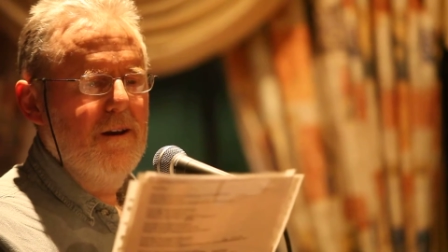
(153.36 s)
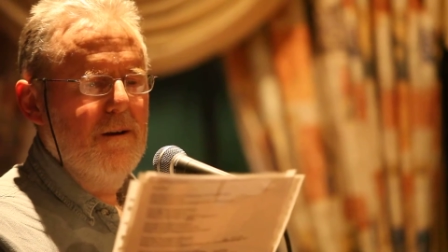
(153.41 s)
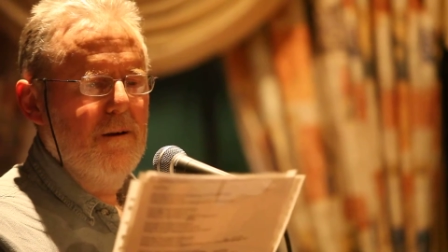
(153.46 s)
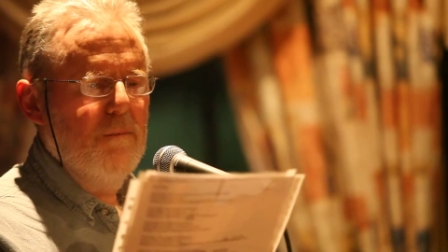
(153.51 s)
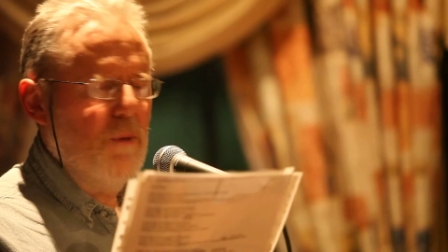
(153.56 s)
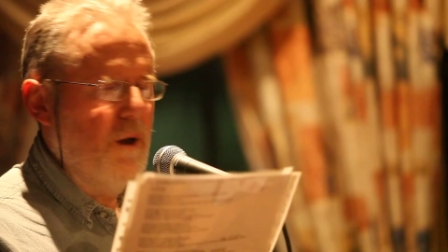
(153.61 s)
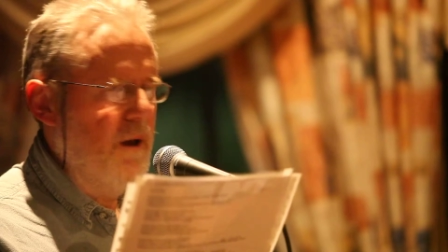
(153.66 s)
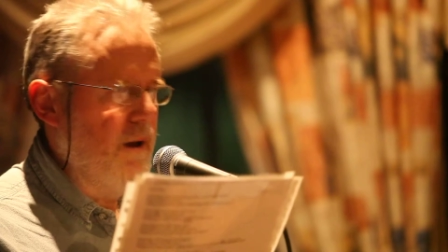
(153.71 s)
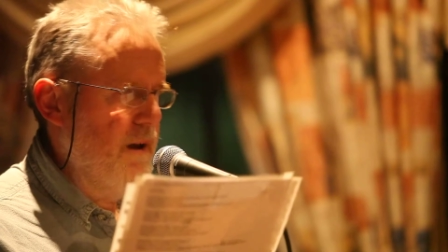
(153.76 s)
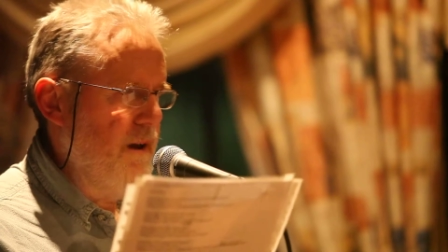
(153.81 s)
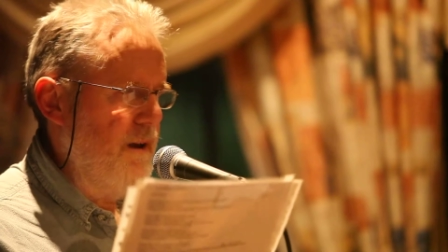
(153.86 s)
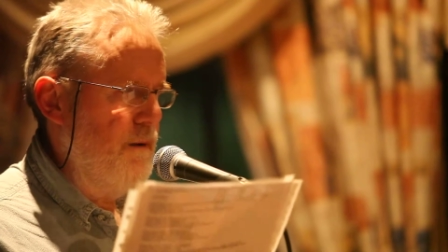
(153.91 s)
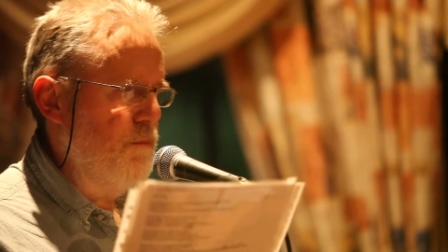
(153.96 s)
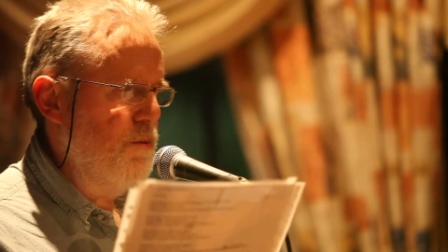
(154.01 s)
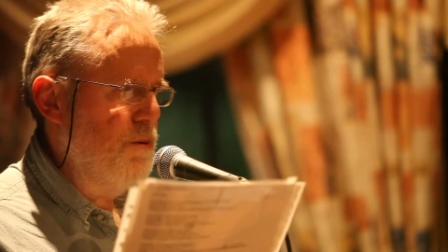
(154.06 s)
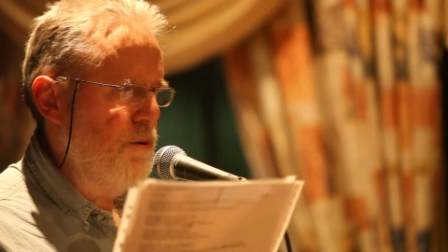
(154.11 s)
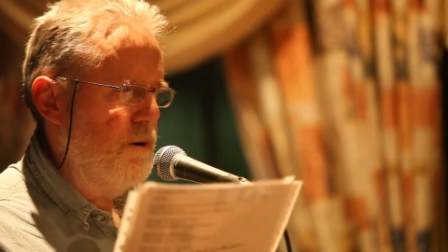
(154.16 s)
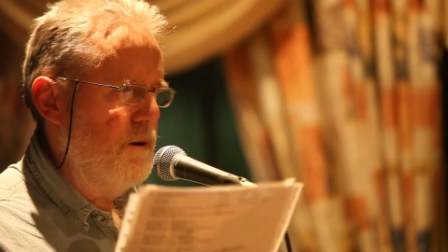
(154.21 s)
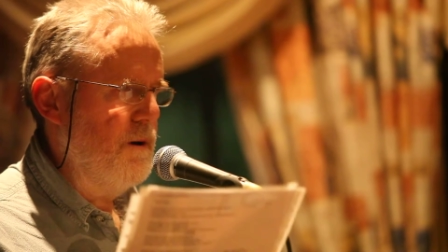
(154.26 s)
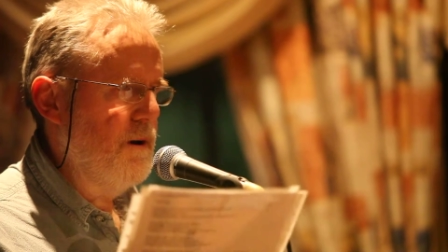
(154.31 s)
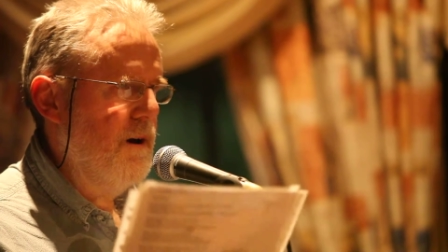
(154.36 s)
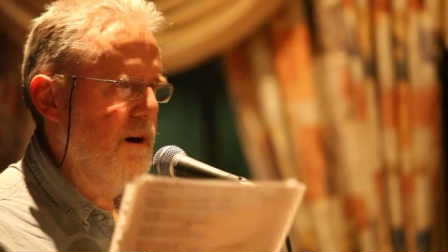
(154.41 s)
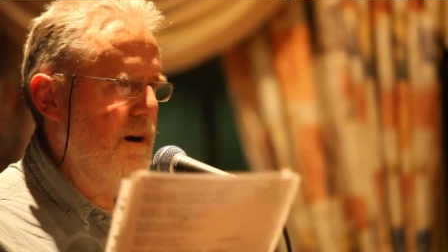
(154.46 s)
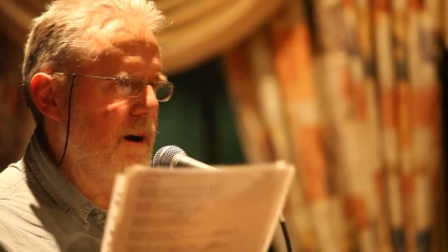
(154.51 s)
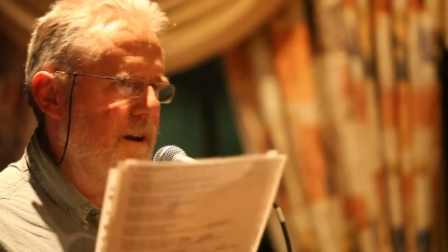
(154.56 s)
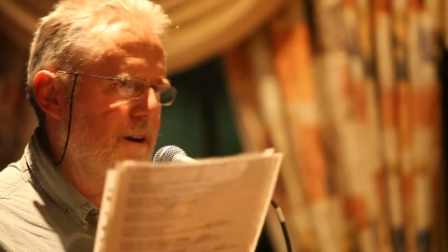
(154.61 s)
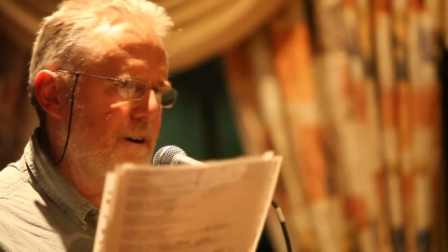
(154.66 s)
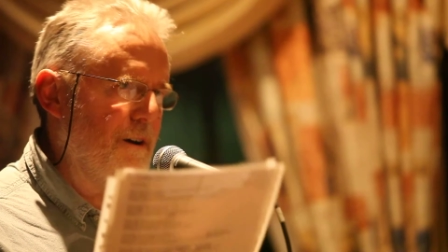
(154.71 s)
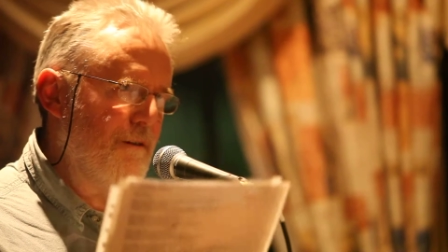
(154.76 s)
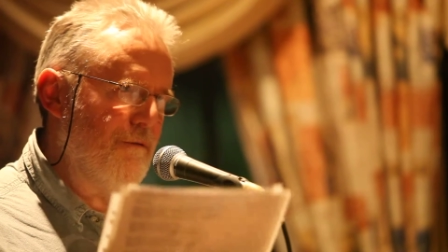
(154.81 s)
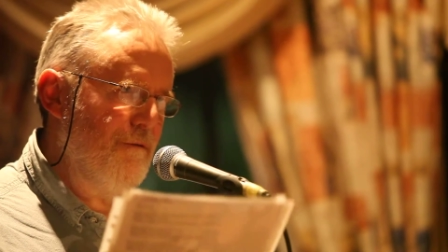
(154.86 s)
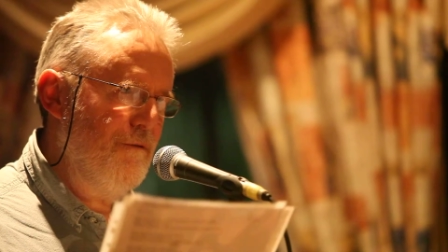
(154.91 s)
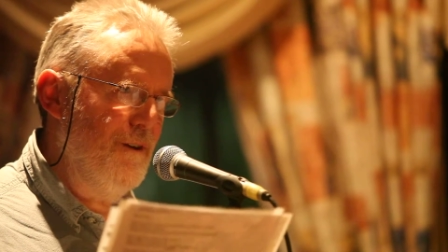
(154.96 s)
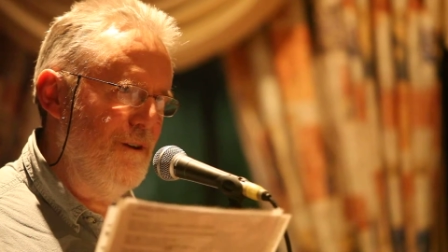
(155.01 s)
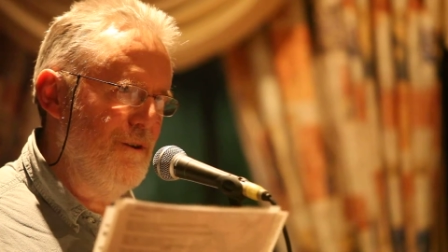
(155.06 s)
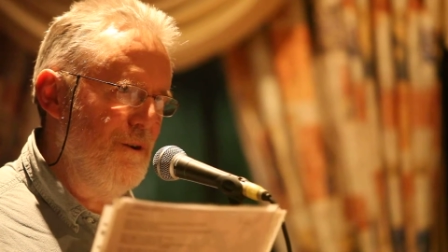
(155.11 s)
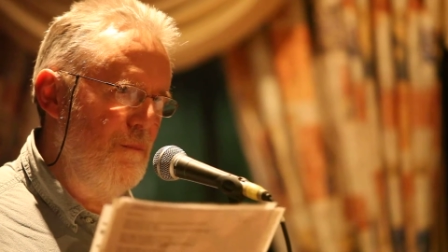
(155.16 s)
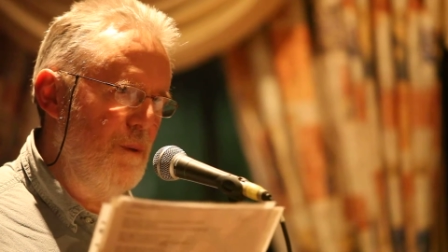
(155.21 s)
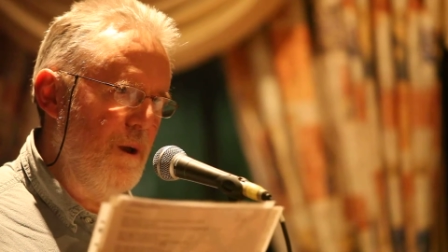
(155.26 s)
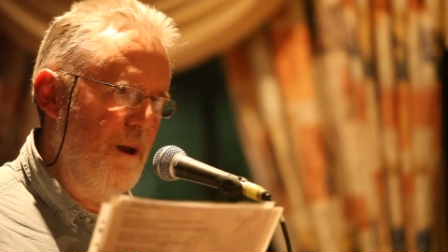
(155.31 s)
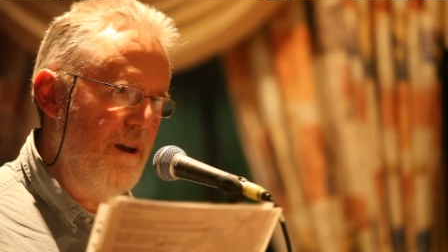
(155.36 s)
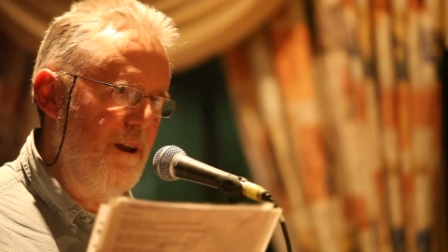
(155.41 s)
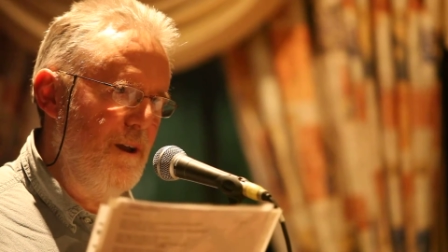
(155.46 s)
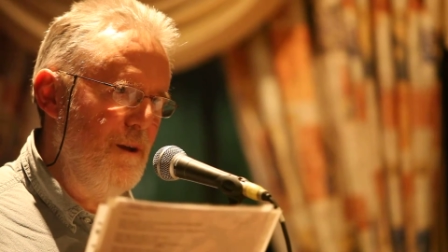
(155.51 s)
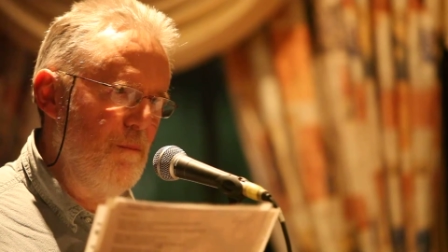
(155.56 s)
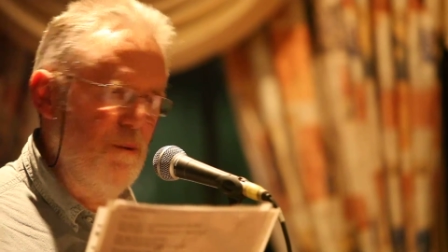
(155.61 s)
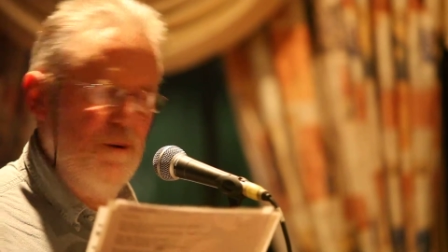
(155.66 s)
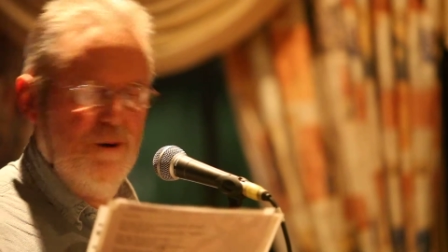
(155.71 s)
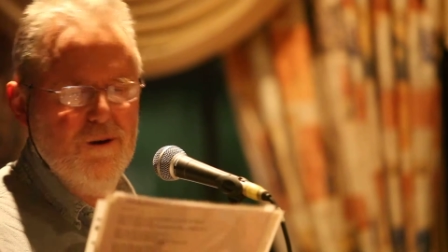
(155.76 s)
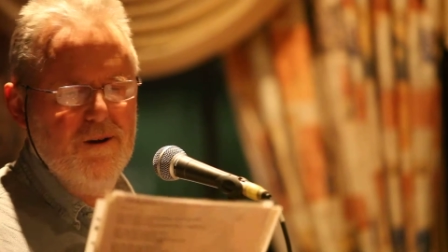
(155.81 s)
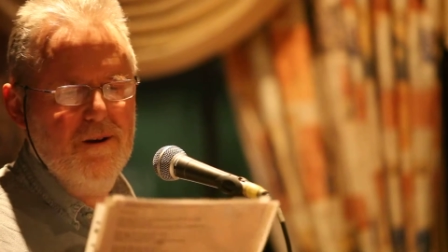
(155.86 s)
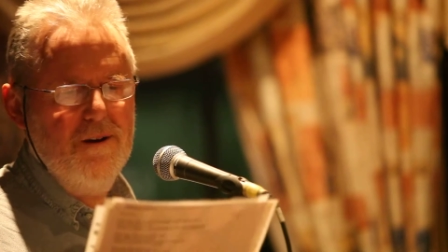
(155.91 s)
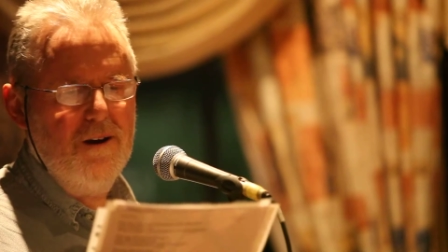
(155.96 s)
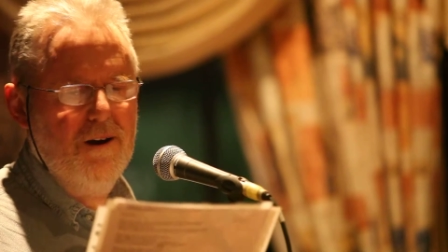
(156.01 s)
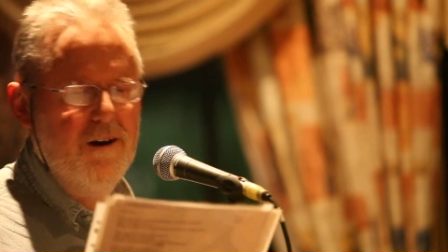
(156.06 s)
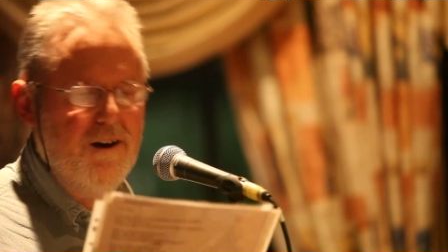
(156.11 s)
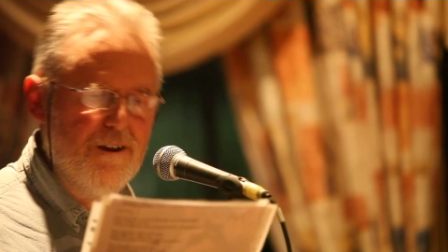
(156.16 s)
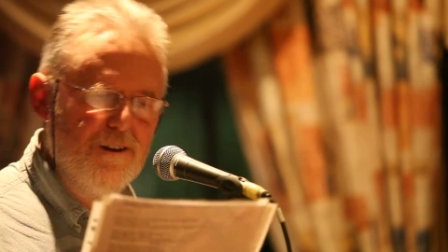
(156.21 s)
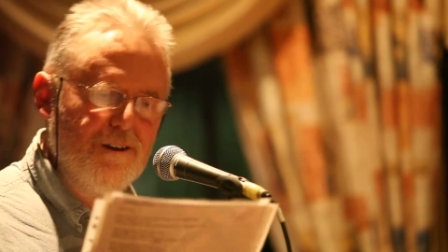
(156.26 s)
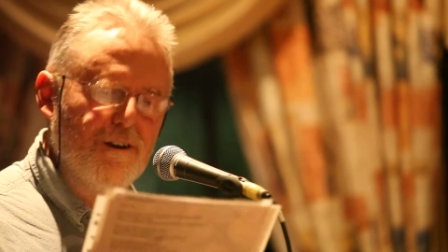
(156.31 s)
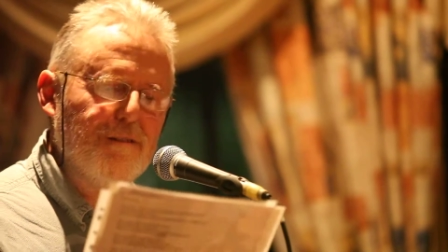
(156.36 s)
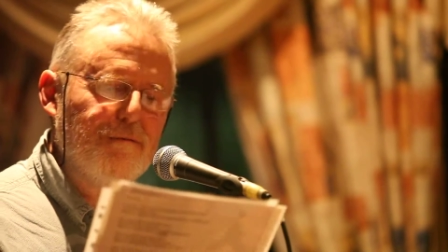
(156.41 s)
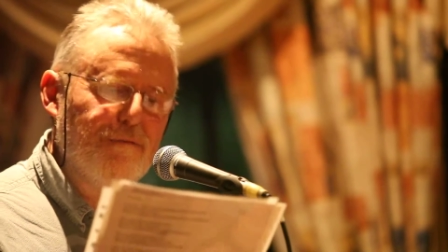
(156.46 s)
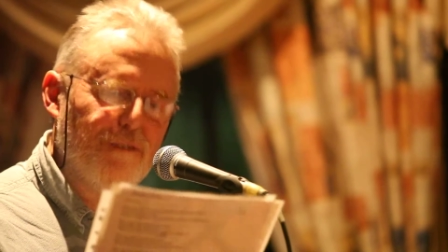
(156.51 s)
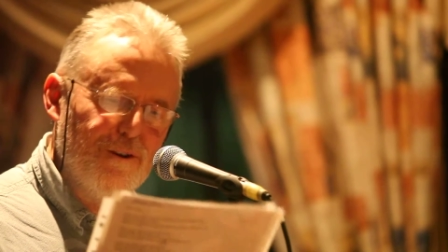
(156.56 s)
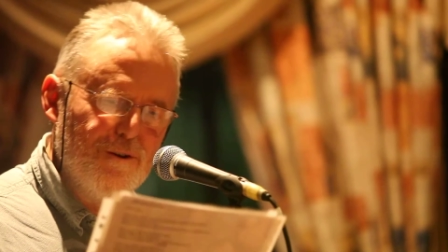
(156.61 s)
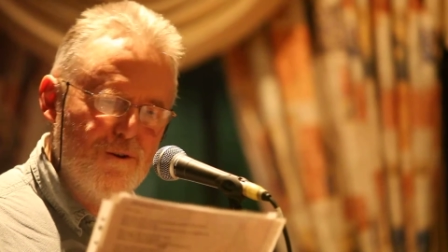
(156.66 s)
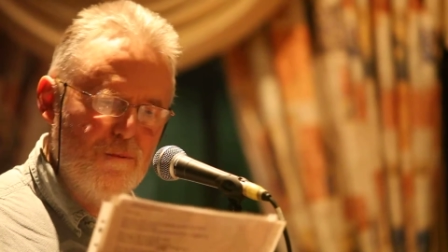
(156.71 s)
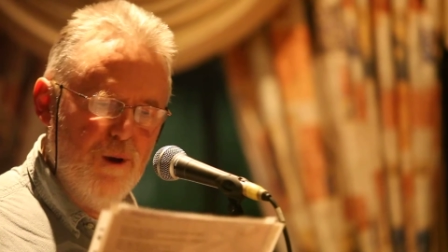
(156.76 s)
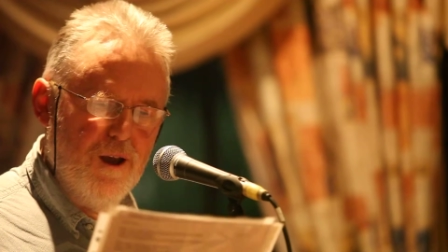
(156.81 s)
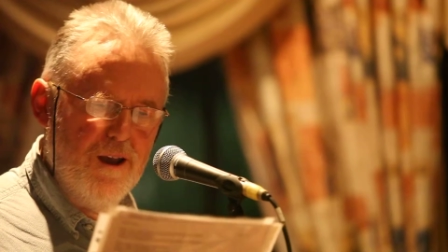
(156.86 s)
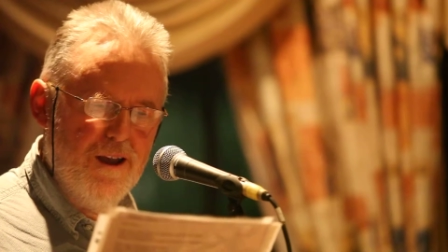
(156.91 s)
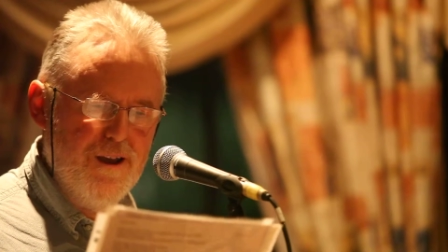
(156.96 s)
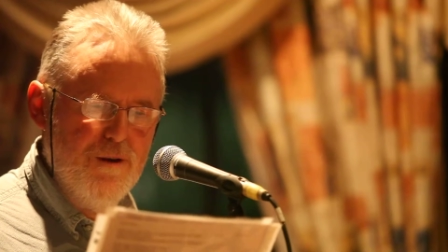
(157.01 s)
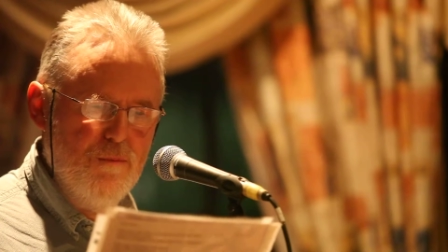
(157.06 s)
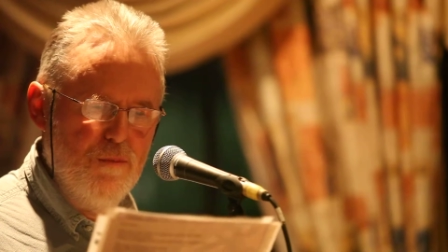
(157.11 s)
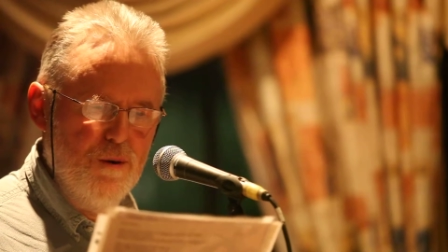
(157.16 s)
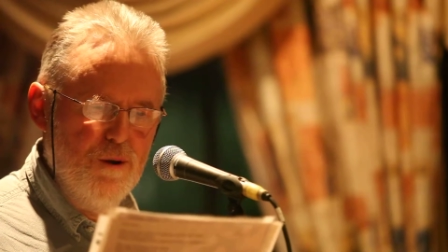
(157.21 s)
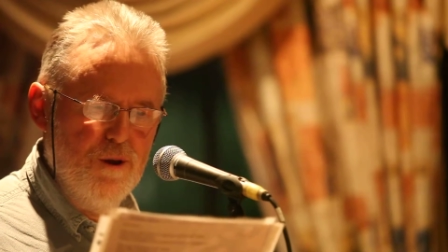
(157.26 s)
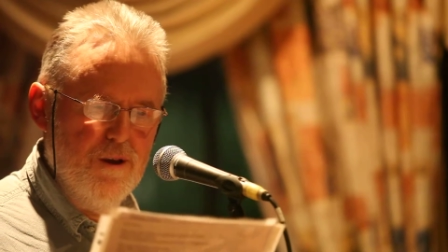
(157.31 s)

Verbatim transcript: Babe, I got flu, babe, I got flu, babe.